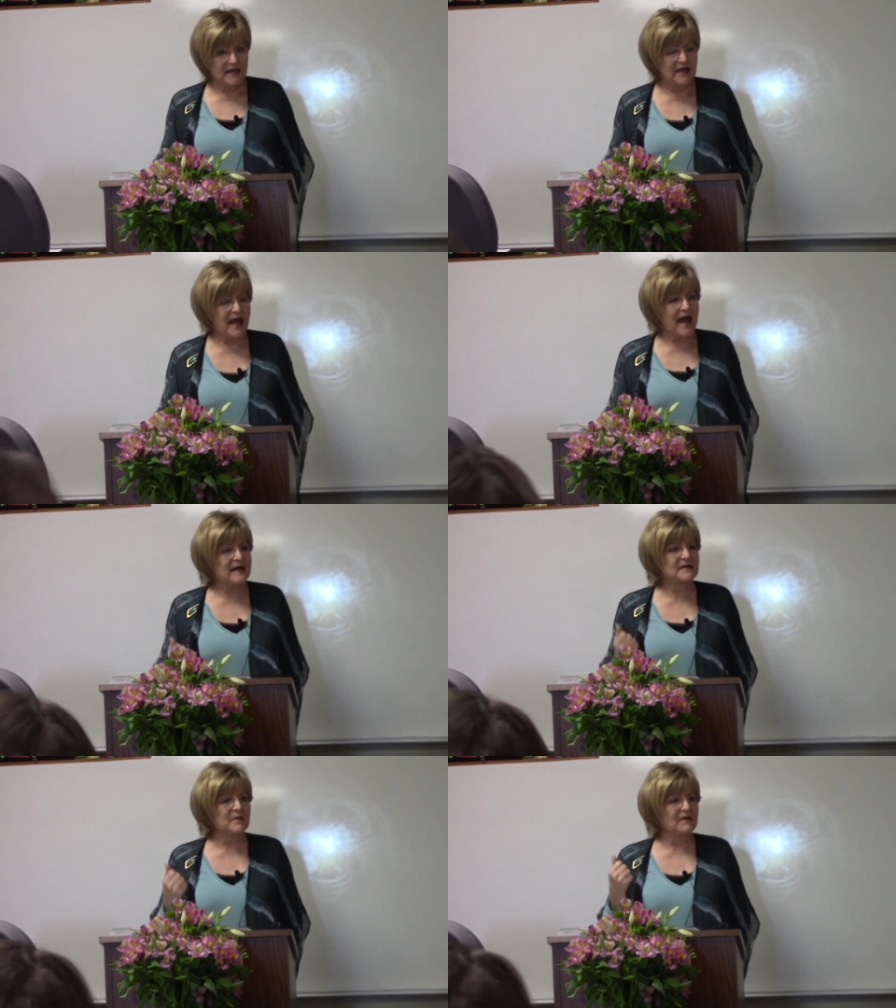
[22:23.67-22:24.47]
He
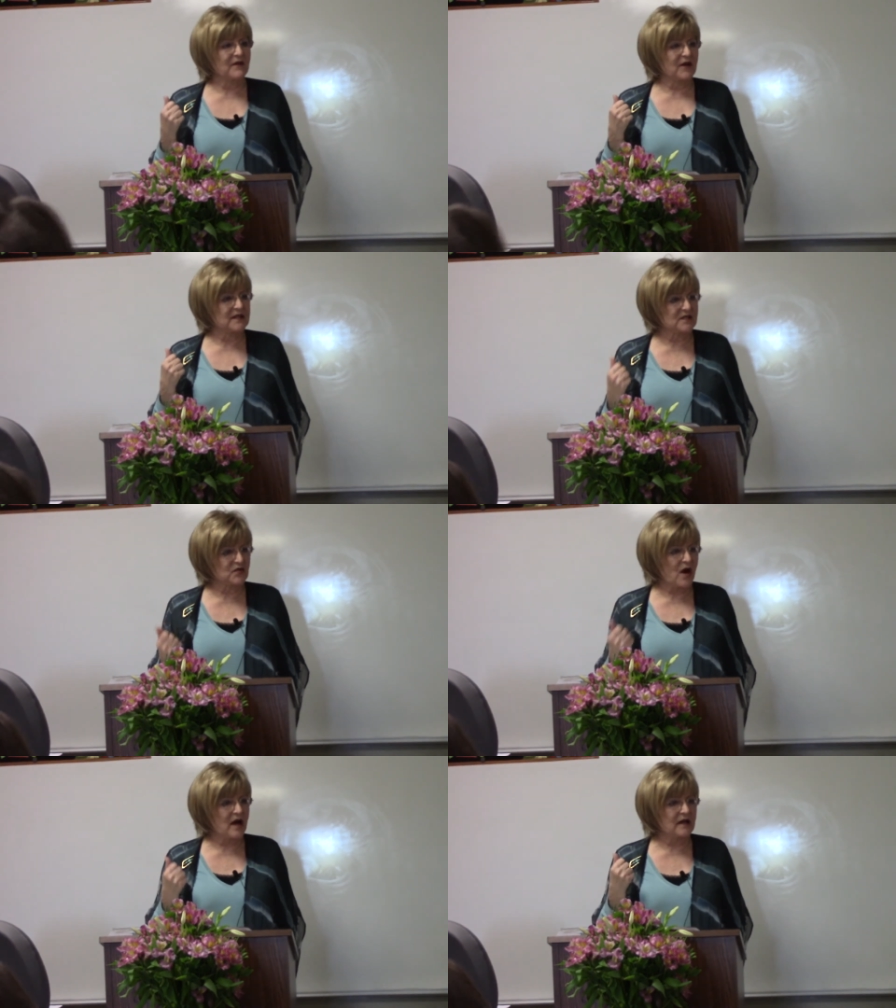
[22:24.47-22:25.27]
had to be very
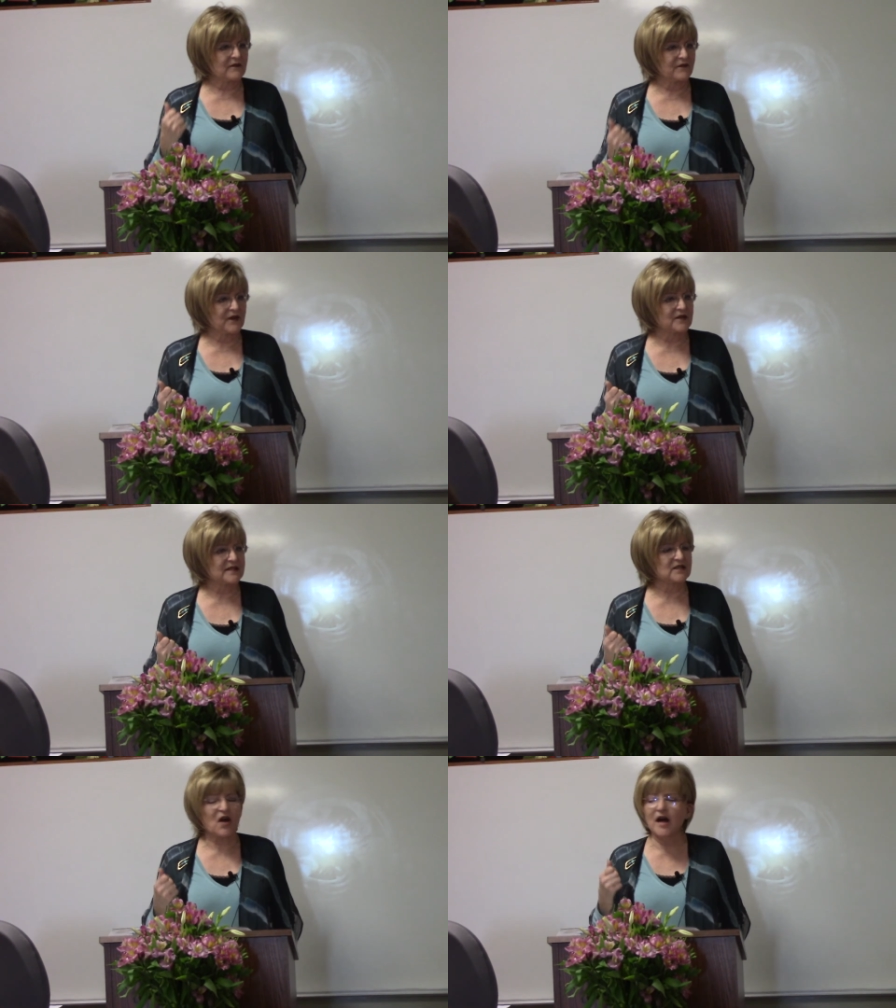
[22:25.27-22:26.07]
strong and fierce.
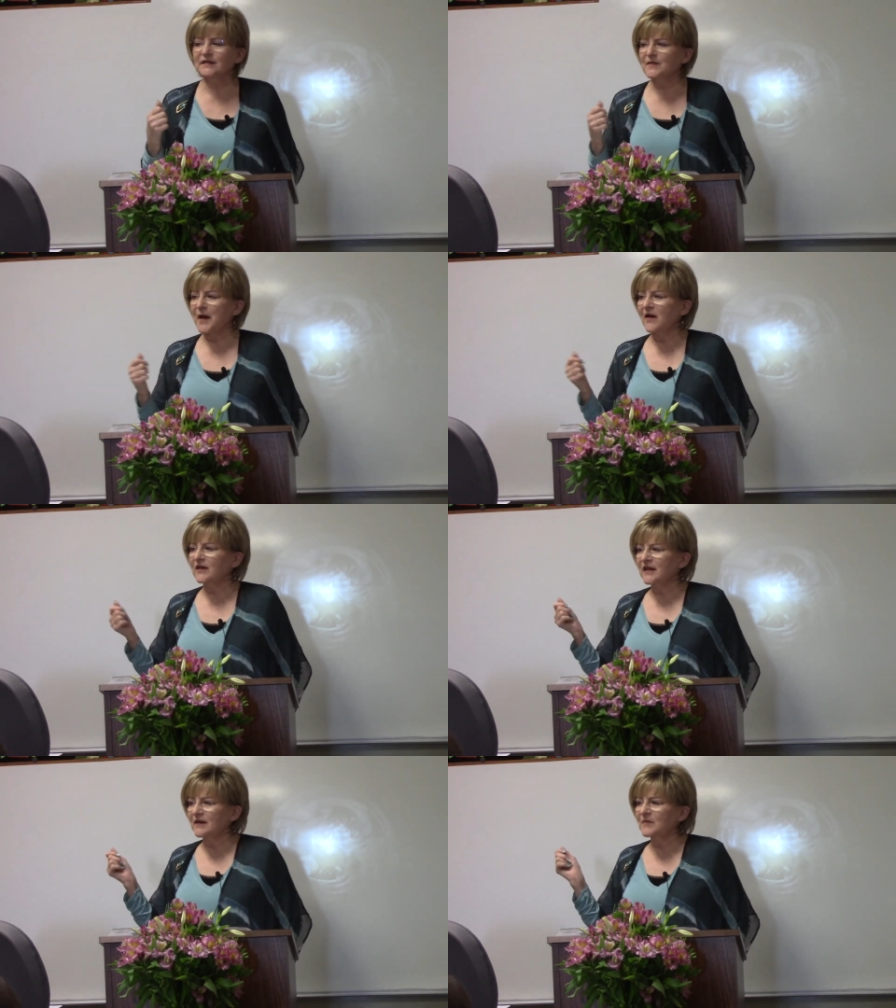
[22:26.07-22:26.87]
It talks about
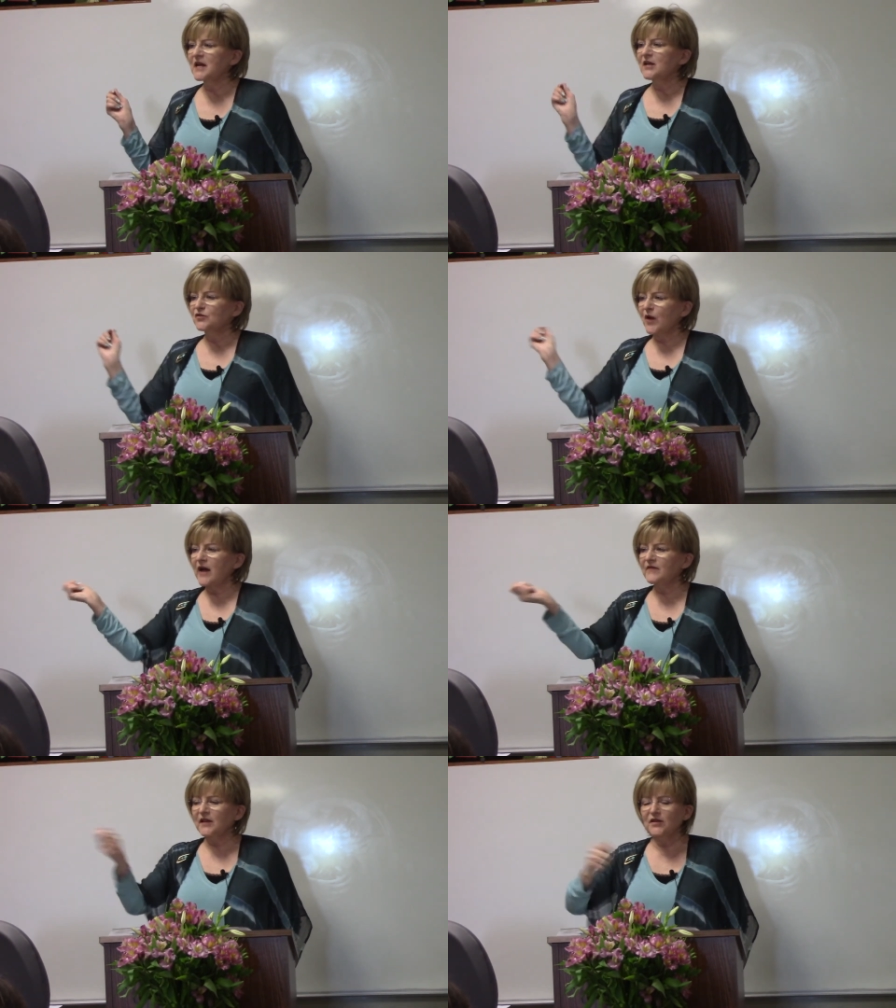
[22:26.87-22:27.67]
him
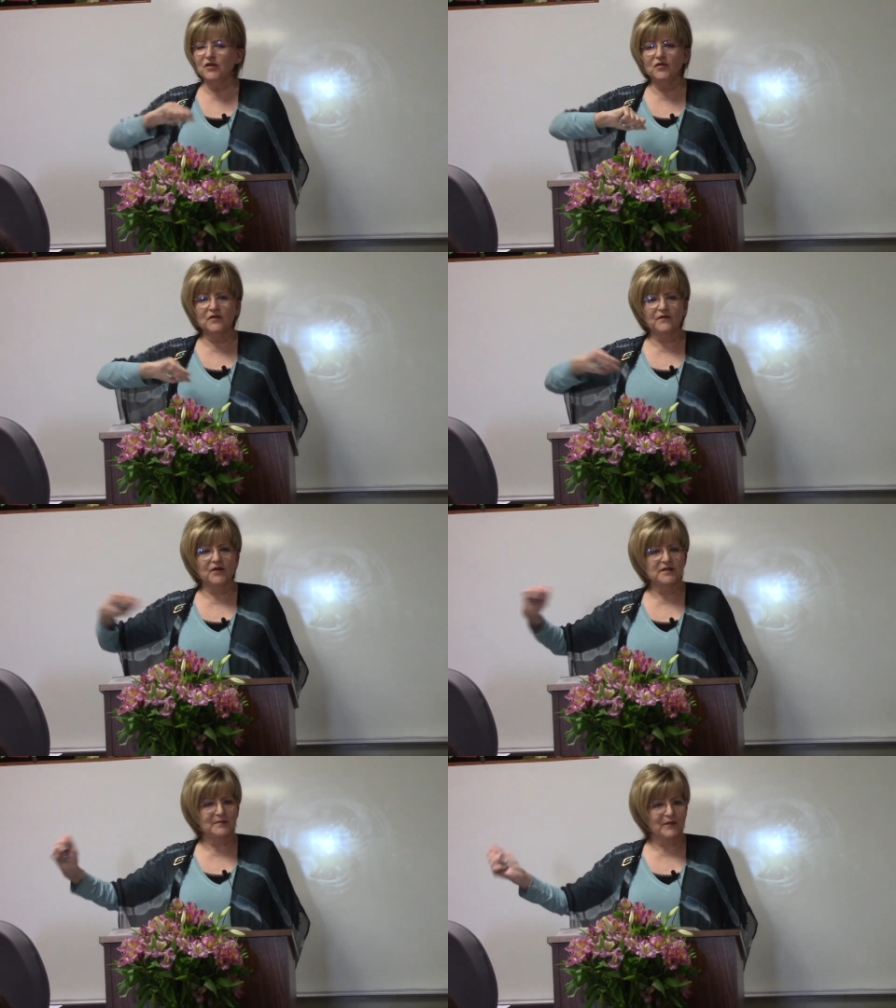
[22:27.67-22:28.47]
driving the
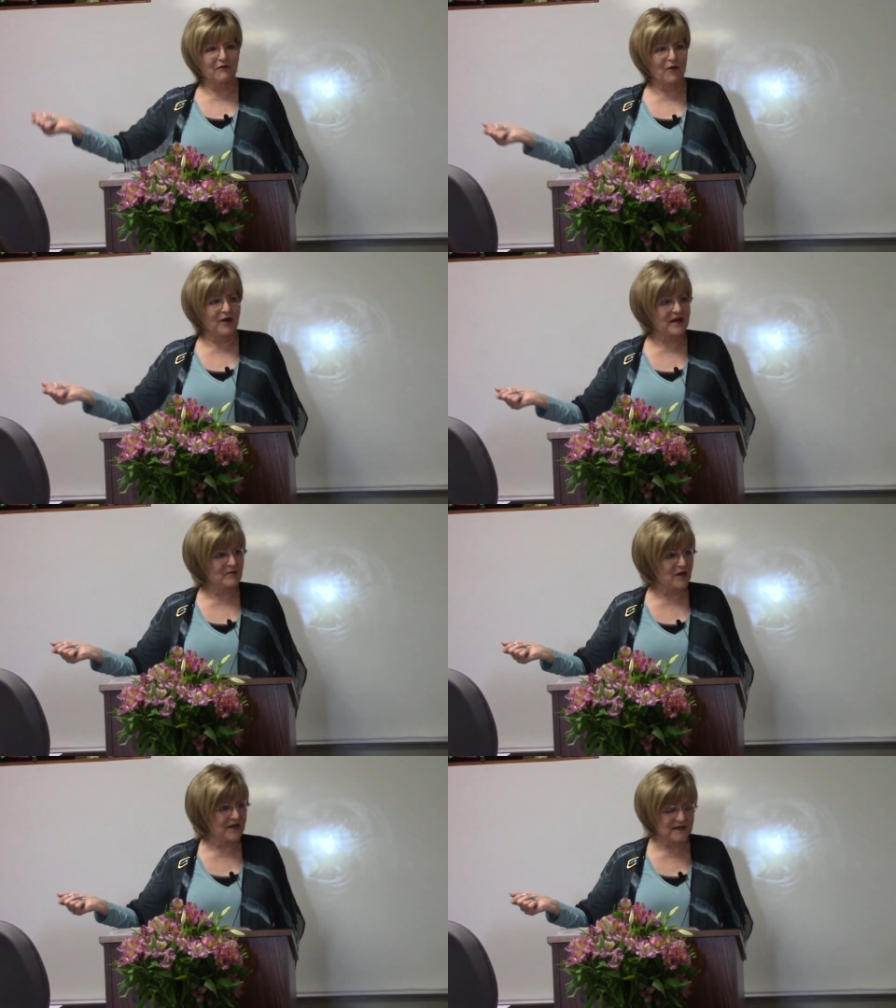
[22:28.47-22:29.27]
universe before
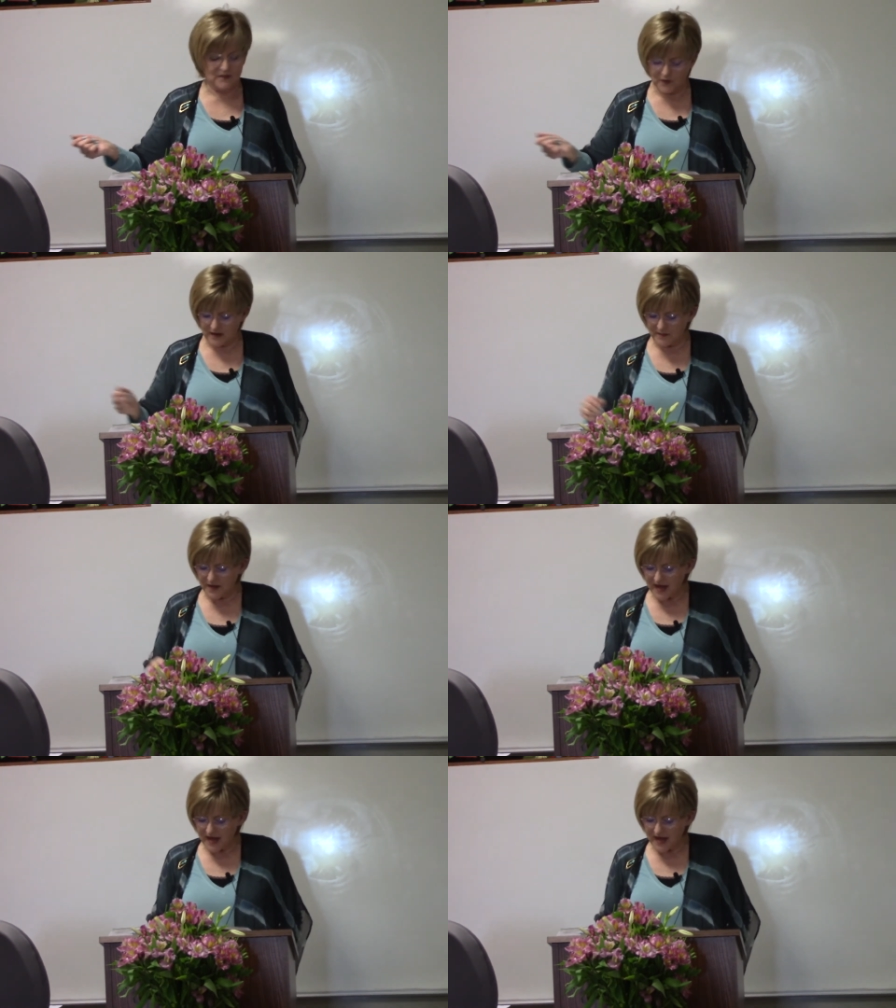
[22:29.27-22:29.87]
him with his whip.